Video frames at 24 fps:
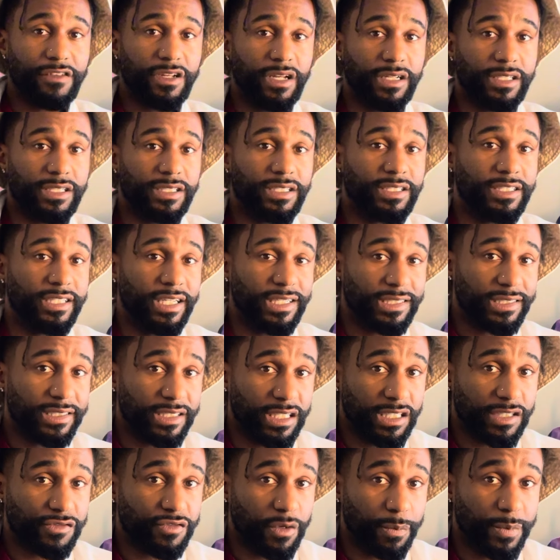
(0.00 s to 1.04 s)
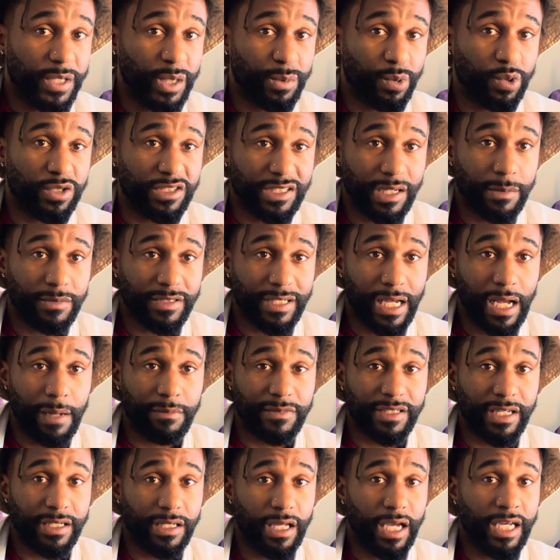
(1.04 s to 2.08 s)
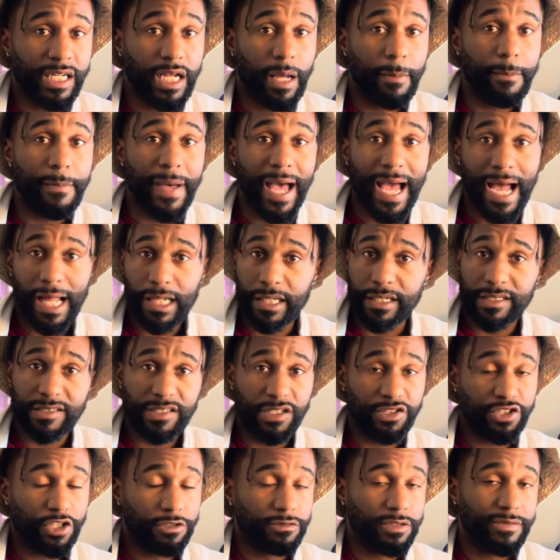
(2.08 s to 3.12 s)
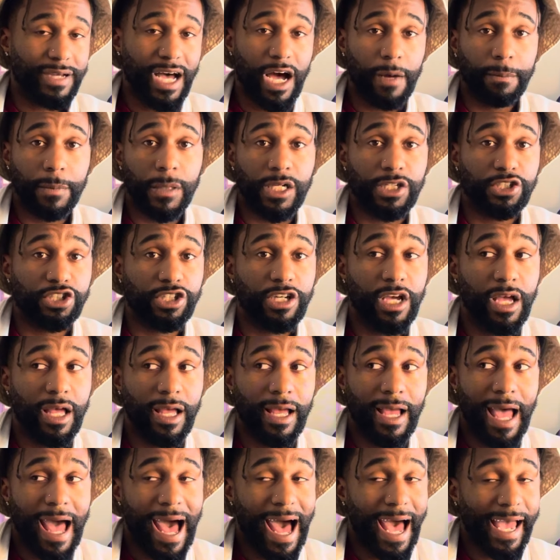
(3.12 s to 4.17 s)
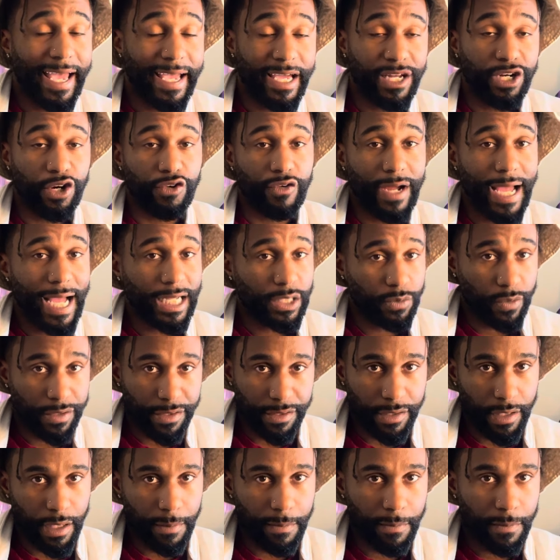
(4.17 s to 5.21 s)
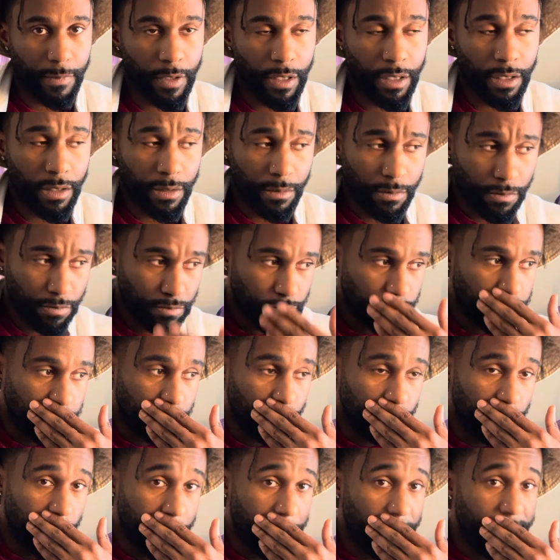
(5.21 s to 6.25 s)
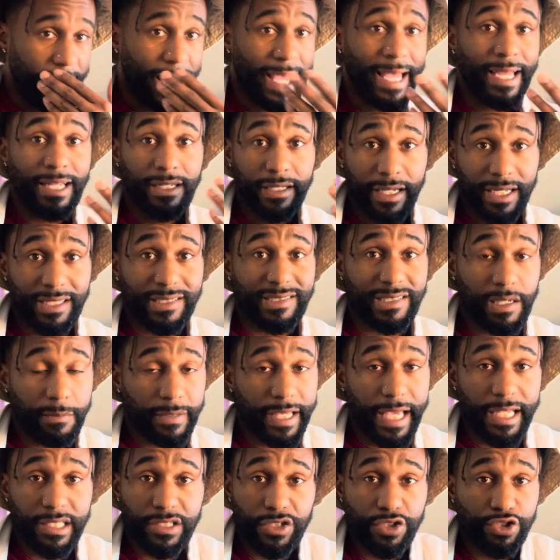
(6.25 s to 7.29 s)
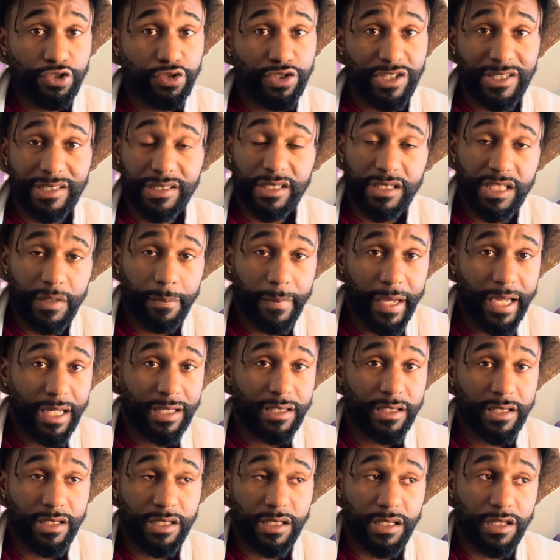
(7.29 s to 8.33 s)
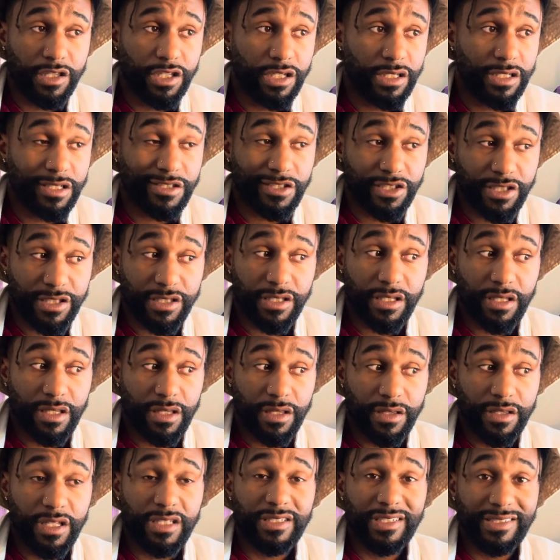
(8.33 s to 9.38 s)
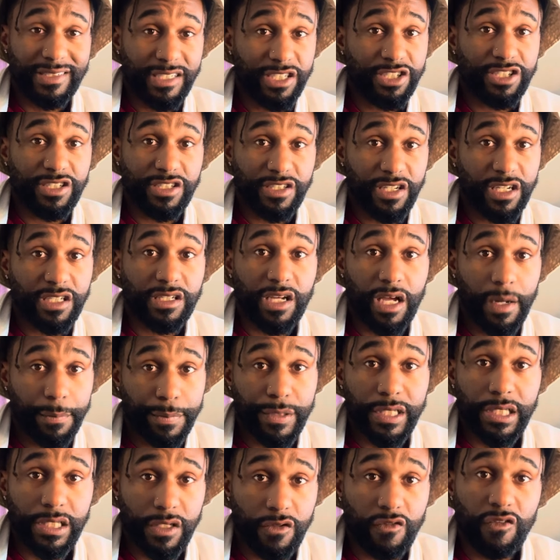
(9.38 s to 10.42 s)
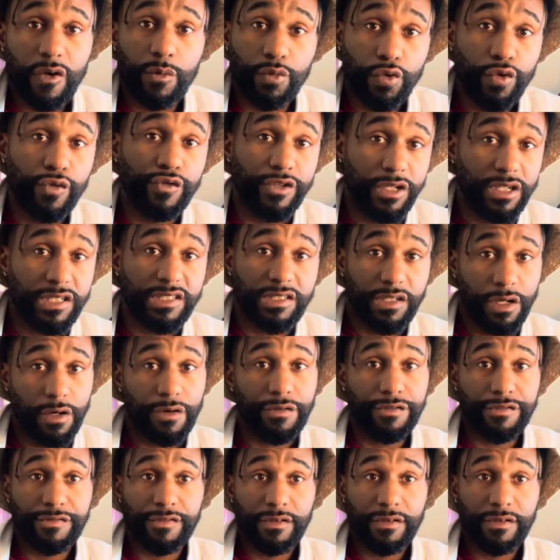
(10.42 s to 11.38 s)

a distance from people sometimes, and a balance in terms of how much I interact with them. And in some cases, you just need to make the decision to completely remove yourself.